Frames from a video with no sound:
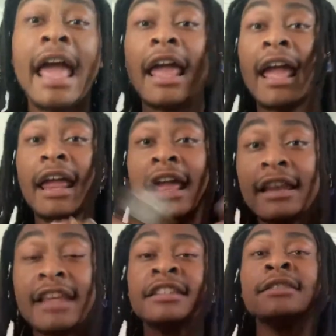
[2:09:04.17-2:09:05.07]
and, and,
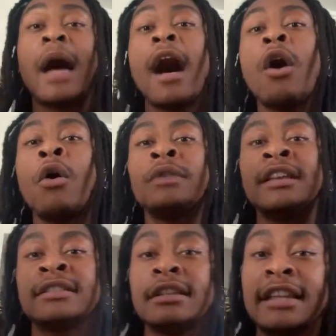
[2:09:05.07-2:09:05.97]
this is how
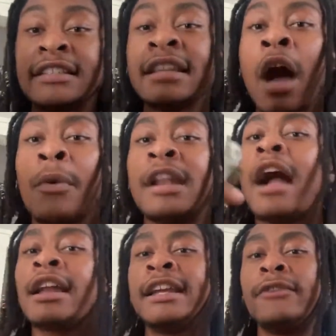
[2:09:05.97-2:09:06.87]
this this is how we're
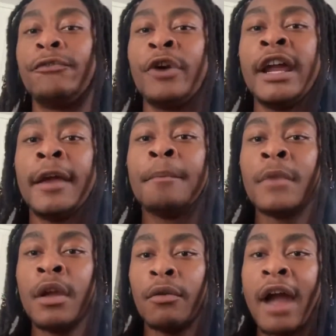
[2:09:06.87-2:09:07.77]
not gonna get free,
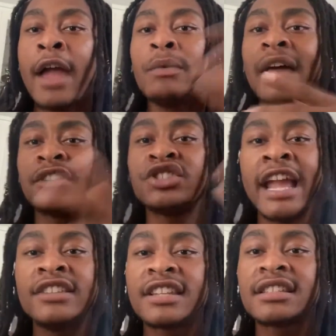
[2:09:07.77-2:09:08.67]
right? We have to
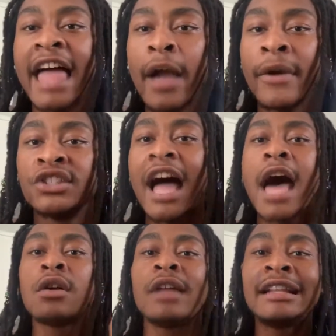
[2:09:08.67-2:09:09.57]
change this language. I
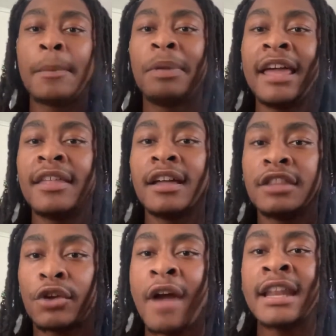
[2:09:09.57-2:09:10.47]
don't like to play the,
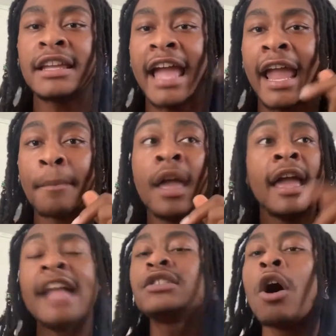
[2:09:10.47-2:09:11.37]
the credit game.
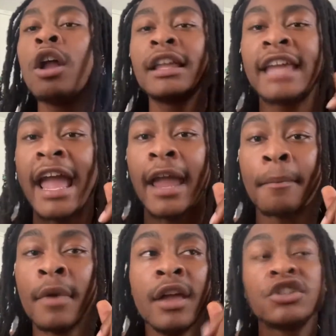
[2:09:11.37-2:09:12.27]
It's all a
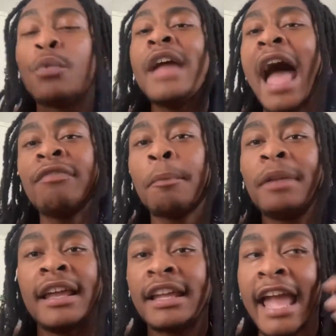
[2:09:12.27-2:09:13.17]
game. So we have to
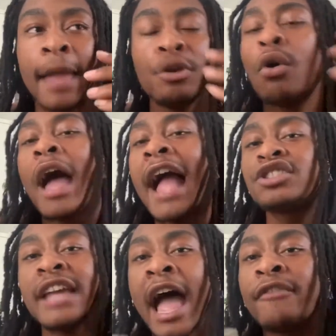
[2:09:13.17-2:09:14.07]
play the game. You don't
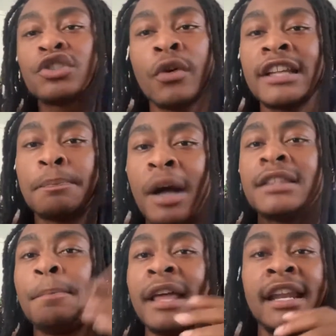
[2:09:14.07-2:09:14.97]
actually have a choice but to
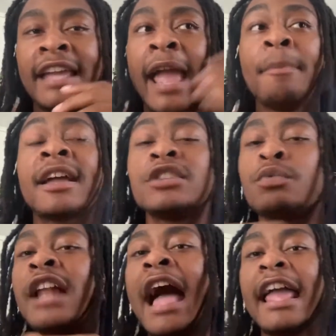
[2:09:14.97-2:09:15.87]
play the game because we're
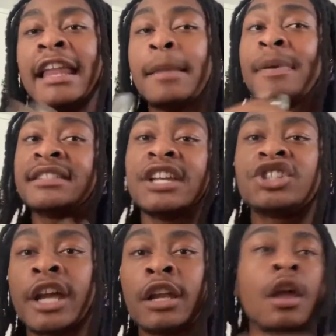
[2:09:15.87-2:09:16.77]
not in the
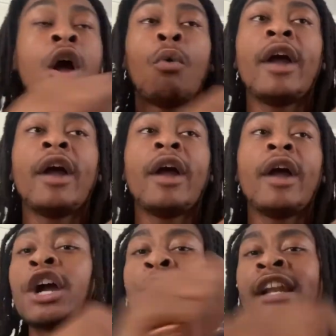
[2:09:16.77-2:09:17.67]
position where we
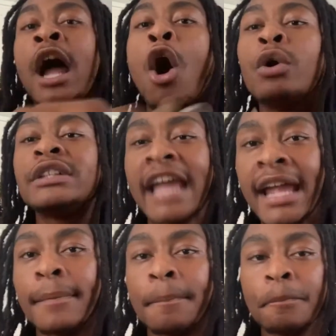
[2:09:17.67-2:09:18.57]
can create our own
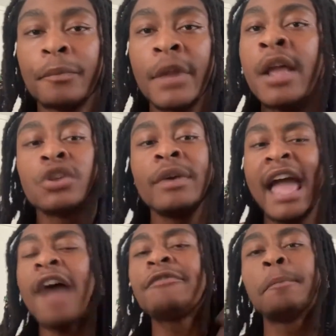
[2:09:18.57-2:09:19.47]
game. So we
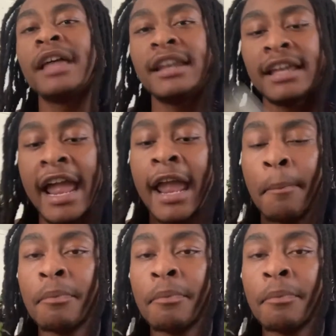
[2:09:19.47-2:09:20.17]
have to play the game.